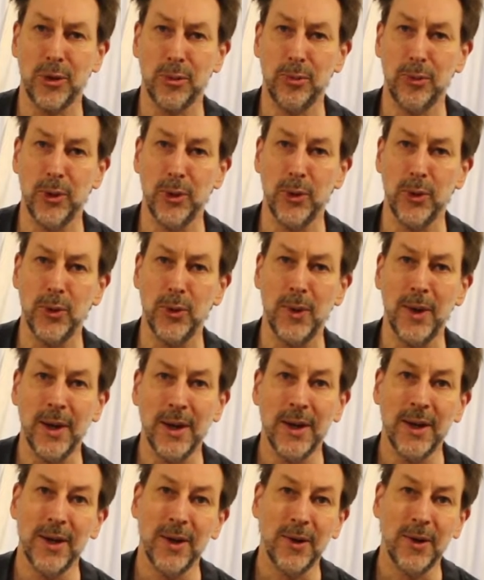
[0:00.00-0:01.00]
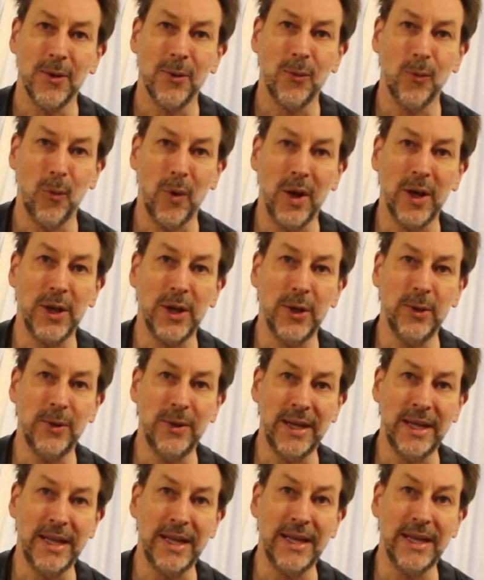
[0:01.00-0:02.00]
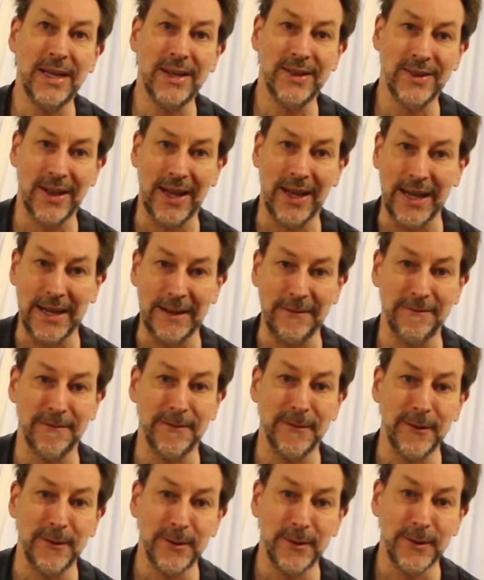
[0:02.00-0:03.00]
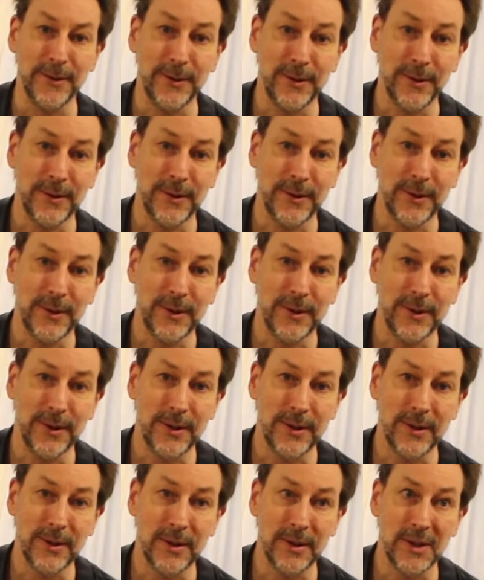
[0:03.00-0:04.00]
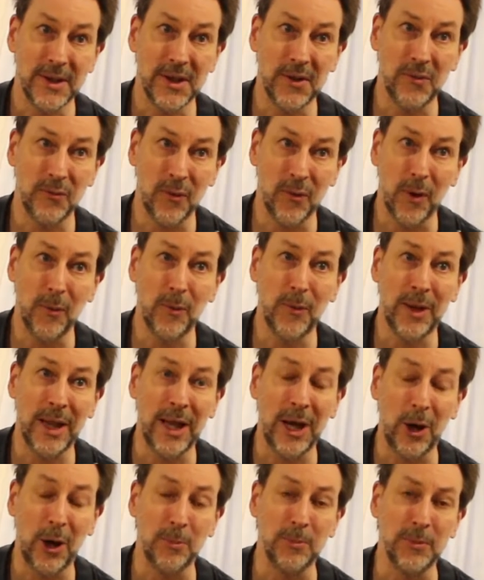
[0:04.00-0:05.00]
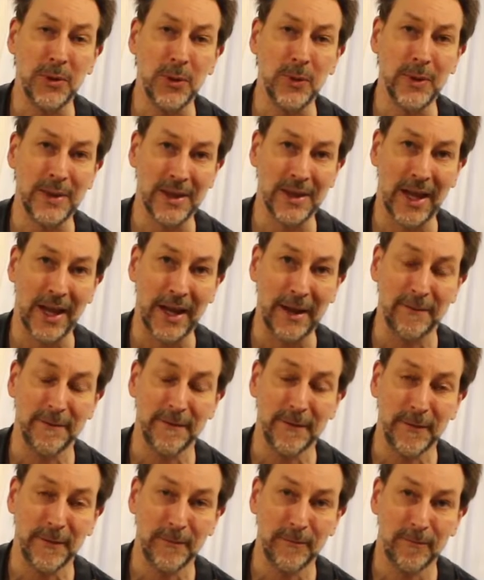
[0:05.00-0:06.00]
through what you need in life and what will help you in life.